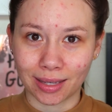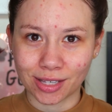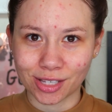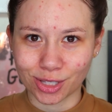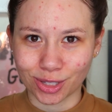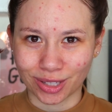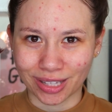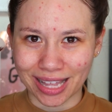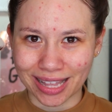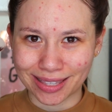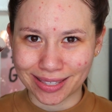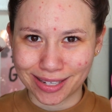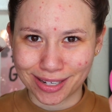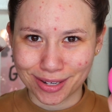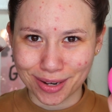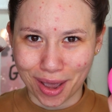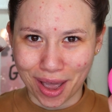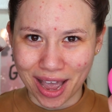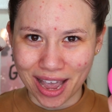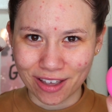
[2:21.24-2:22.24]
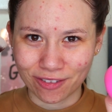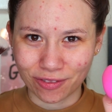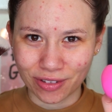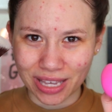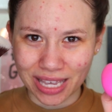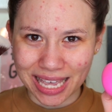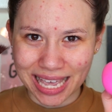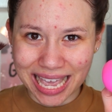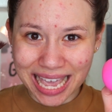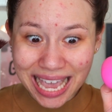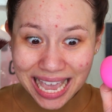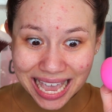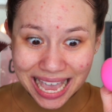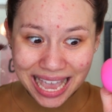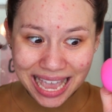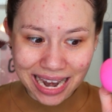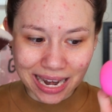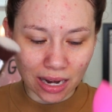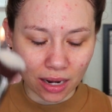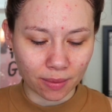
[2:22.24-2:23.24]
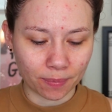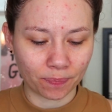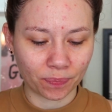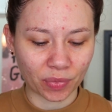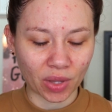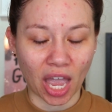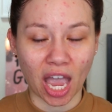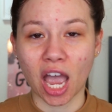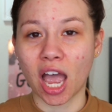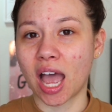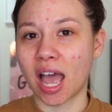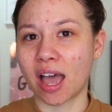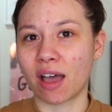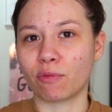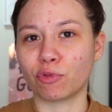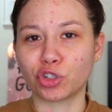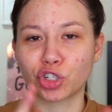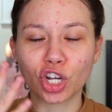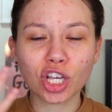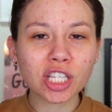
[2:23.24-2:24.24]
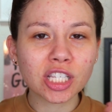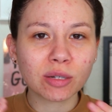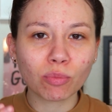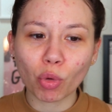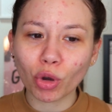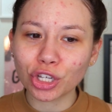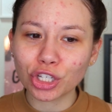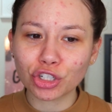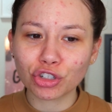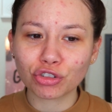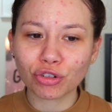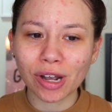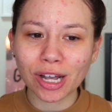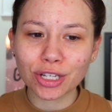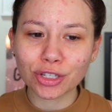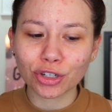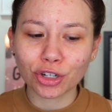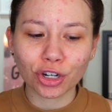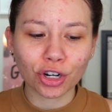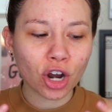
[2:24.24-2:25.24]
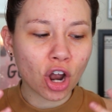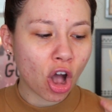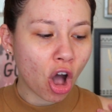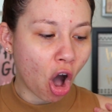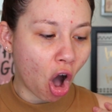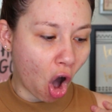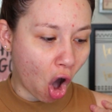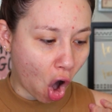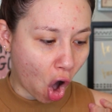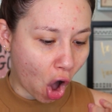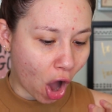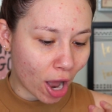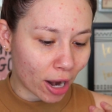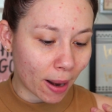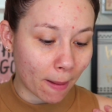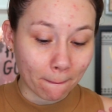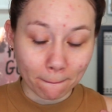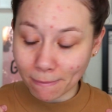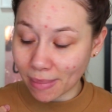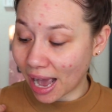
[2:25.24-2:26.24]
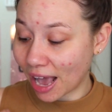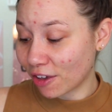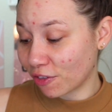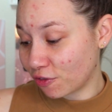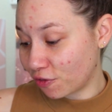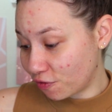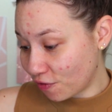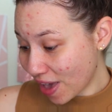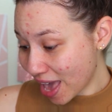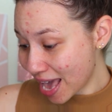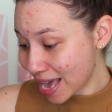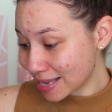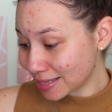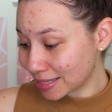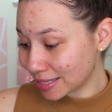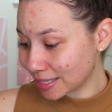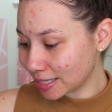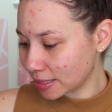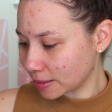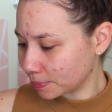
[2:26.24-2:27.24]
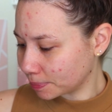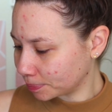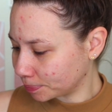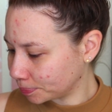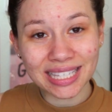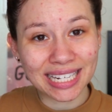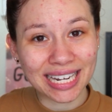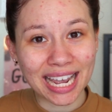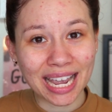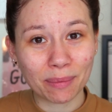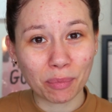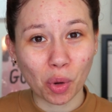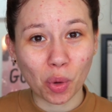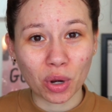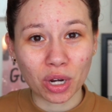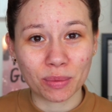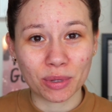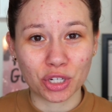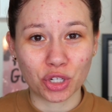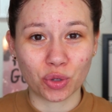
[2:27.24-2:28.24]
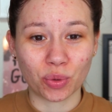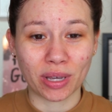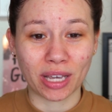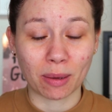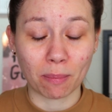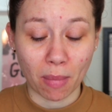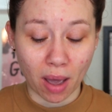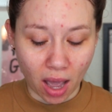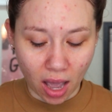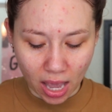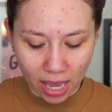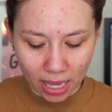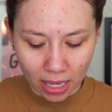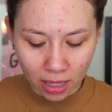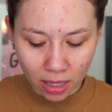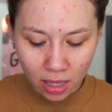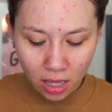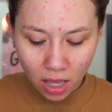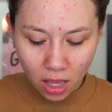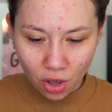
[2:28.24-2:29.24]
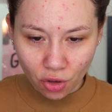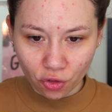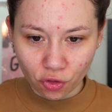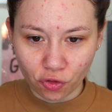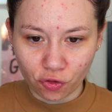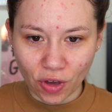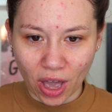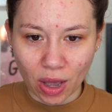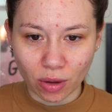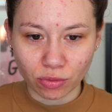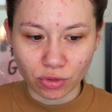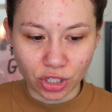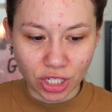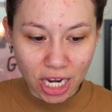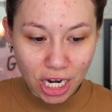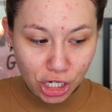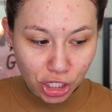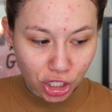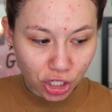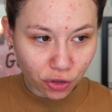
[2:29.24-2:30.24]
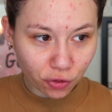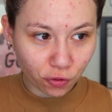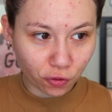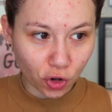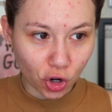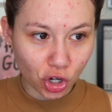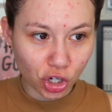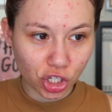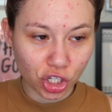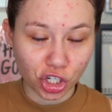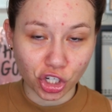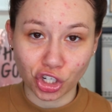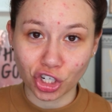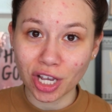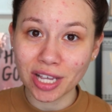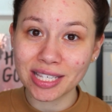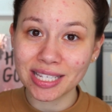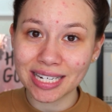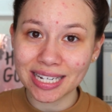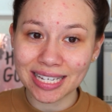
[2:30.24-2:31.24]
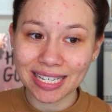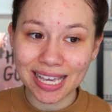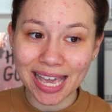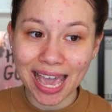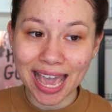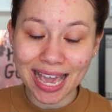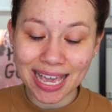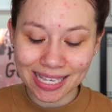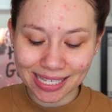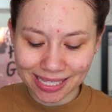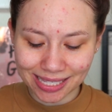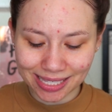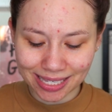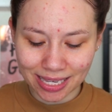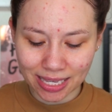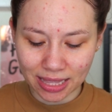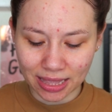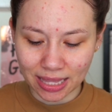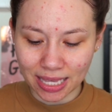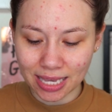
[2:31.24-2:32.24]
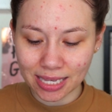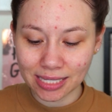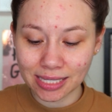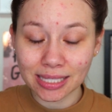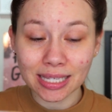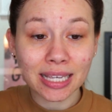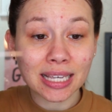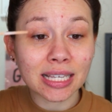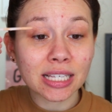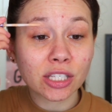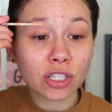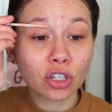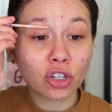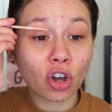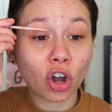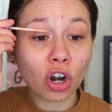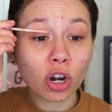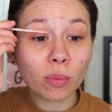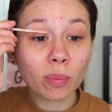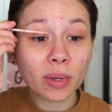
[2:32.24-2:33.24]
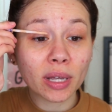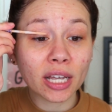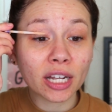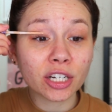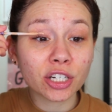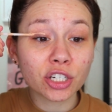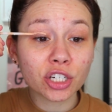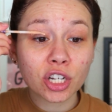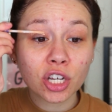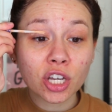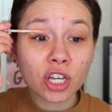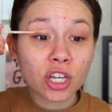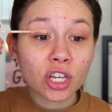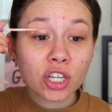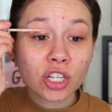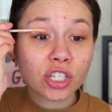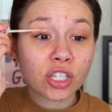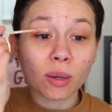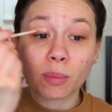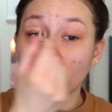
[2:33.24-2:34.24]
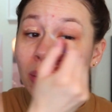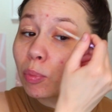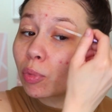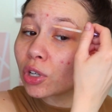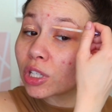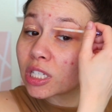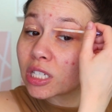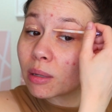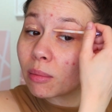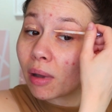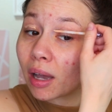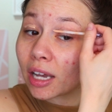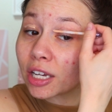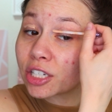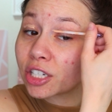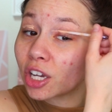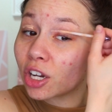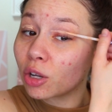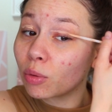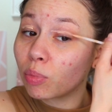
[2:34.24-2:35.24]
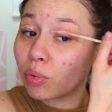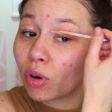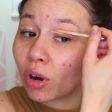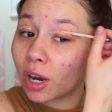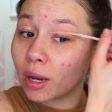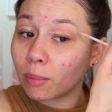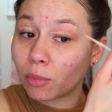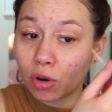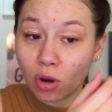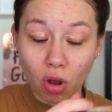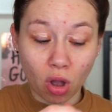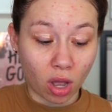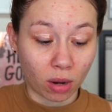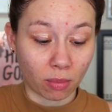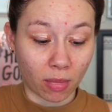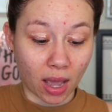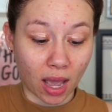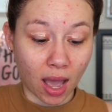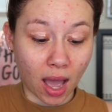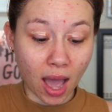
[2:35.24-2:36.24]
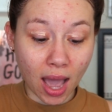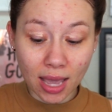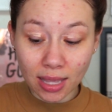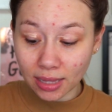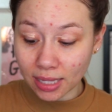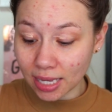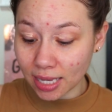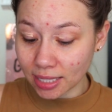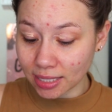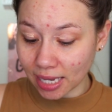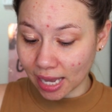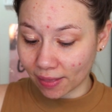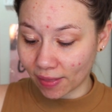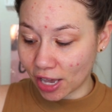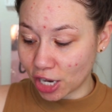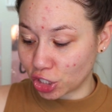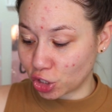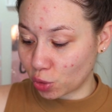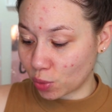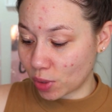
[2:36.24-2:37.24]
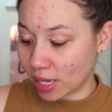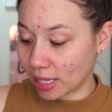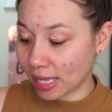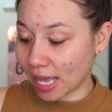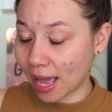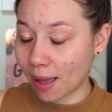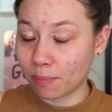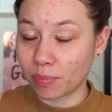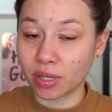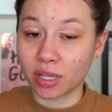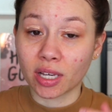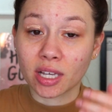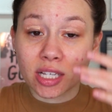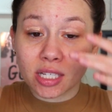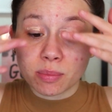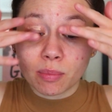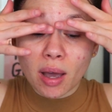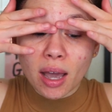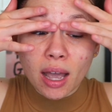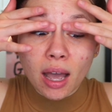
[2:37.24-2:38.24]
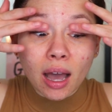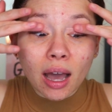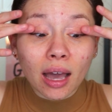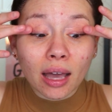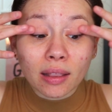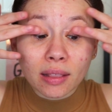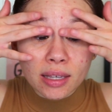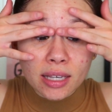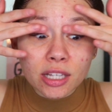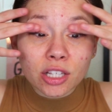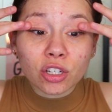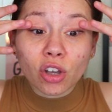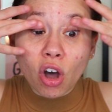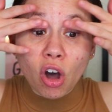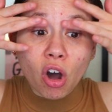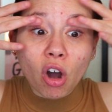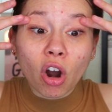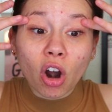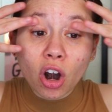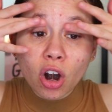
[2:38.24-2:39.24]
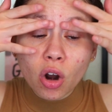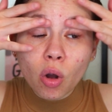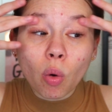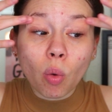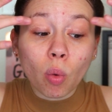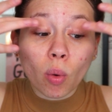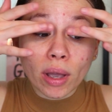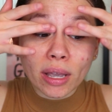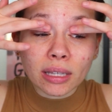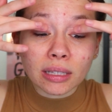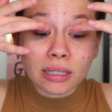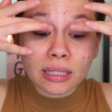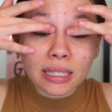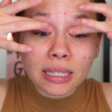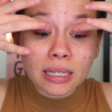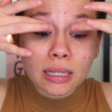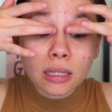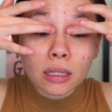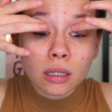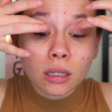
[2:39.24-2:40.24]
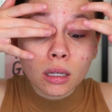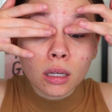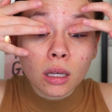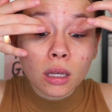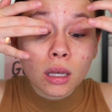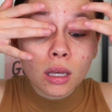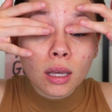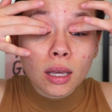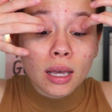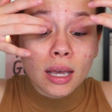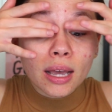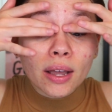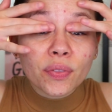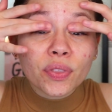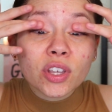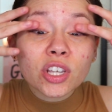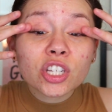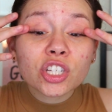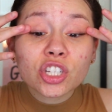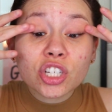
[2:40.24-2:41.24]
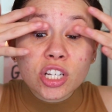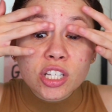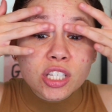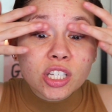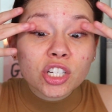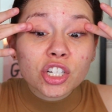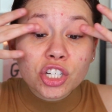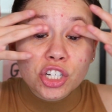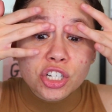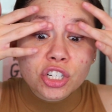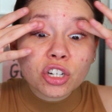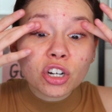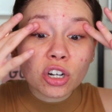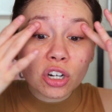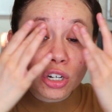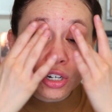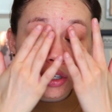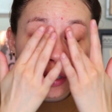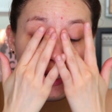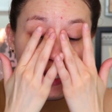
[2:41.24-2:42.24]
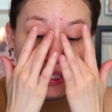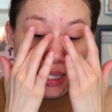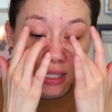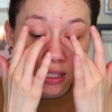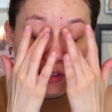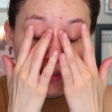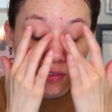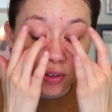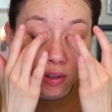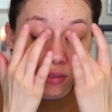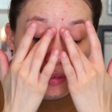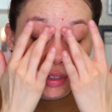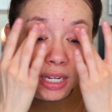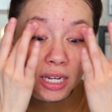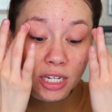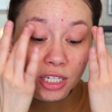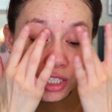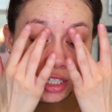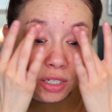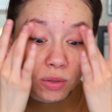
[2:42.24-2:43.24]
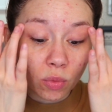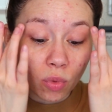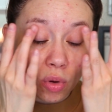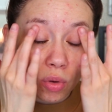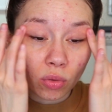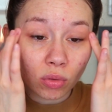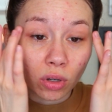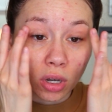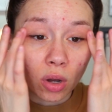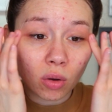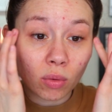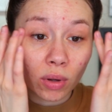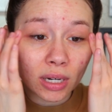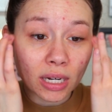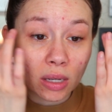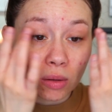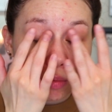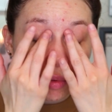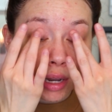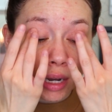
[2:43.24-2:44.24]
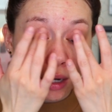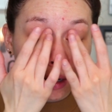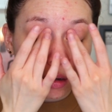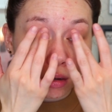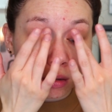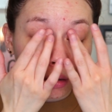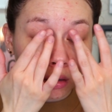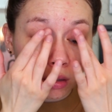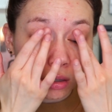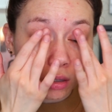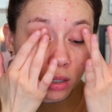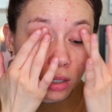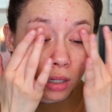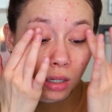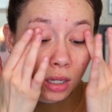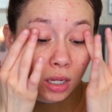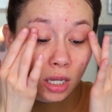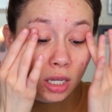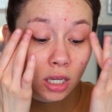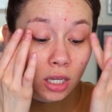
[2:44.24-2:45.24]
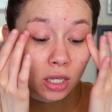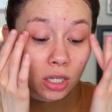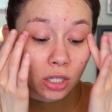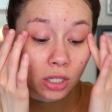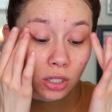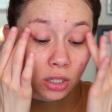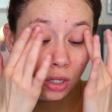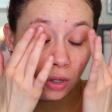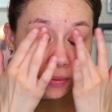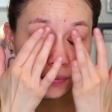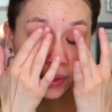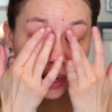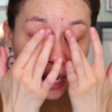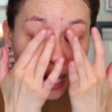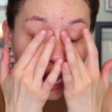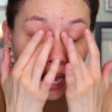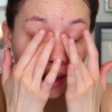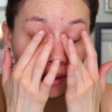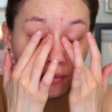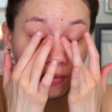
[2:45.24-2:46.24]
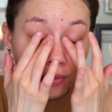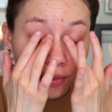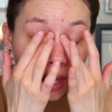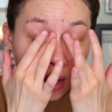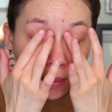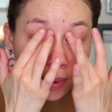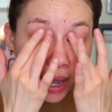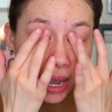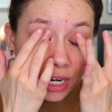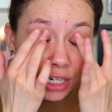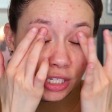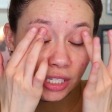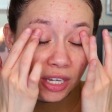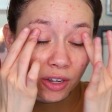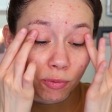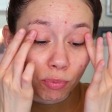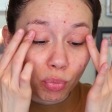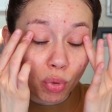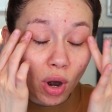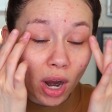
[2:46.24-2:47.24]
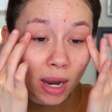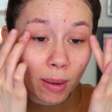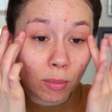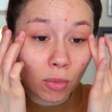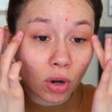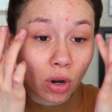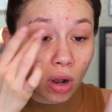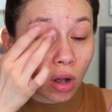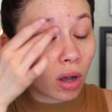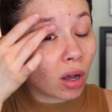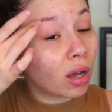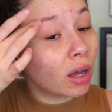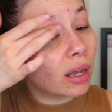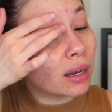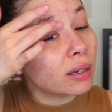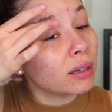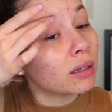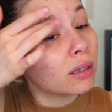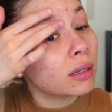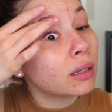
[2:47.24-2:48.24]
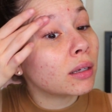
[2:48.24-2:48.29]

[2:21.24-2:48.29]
So let's dive in. I have just moisturizer on my face. Today I'm going to be doing my foundation first, just in case this is garbage. So I'm going to put some eyeshadow primer on my eyelids. I like doing that because my eyelids are oily. And this just ensures that the foundation won't go anywhere. You know, and then that way I just have primer on